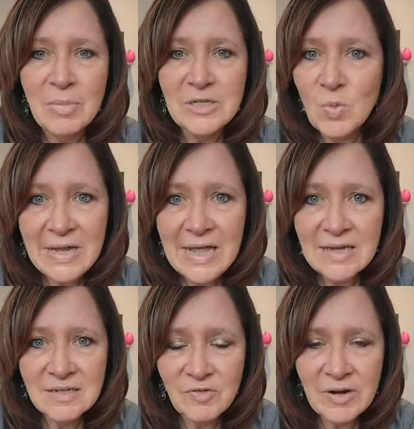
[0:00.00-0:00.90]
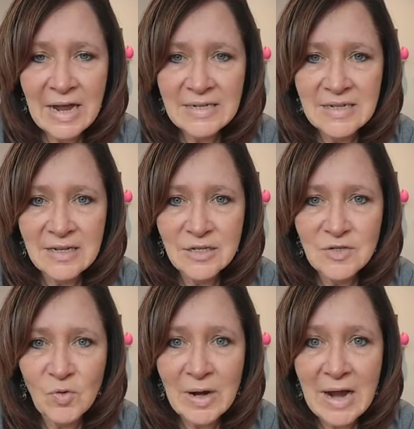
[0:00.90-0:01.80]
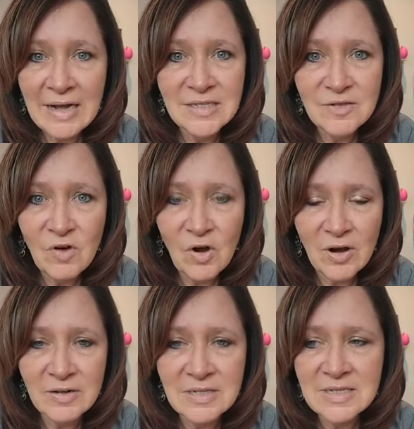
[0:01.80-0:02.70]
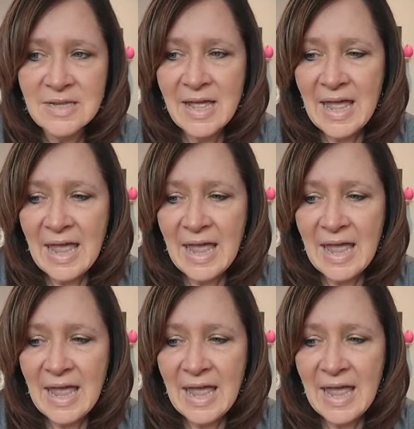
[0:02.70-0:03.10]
but 28 different ideas for kinds of hearts.